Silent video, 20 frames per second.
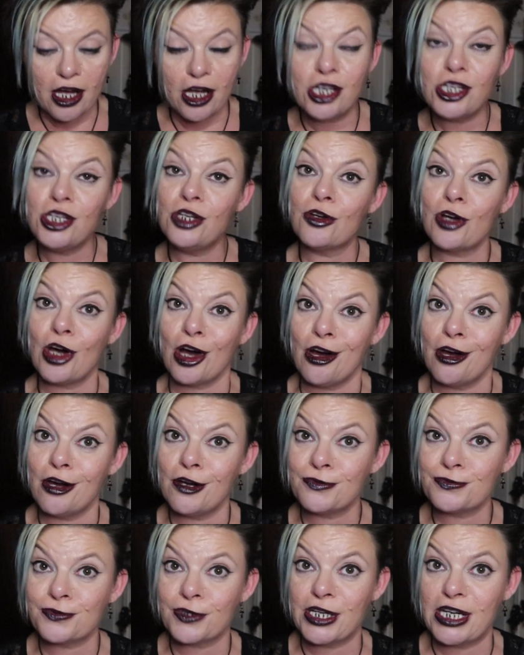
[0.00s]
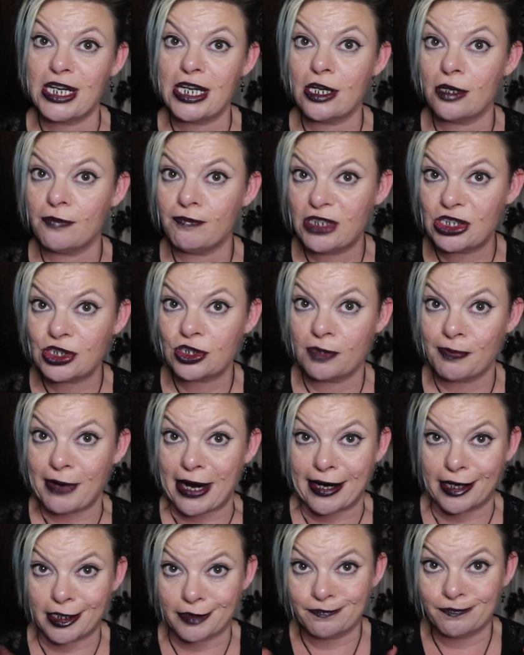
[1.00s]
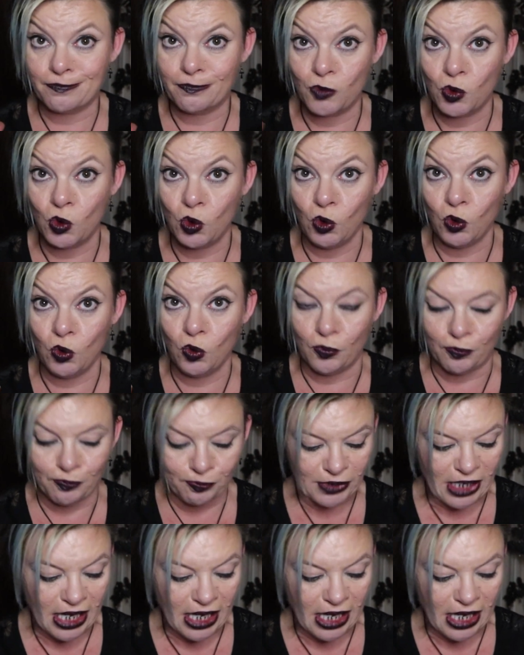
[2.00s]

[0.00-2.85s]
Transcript: you got a free mystery bag. Woohoo!